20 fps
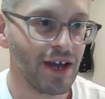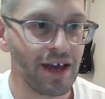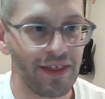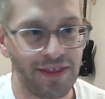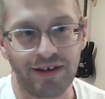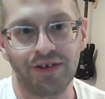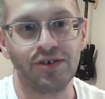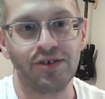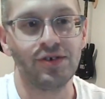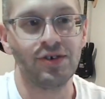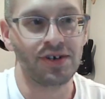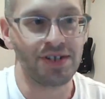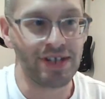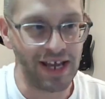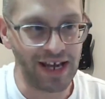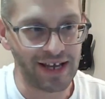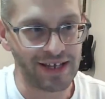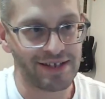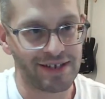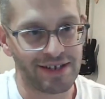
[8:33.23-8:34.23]
then you do your
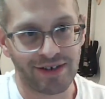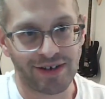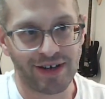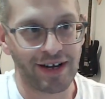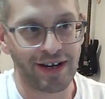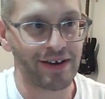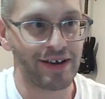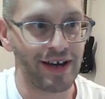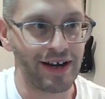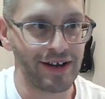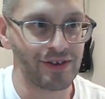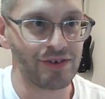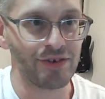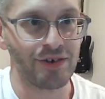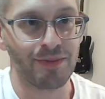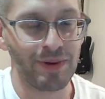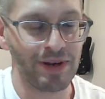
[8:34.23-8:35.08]
tests and you kind of do it,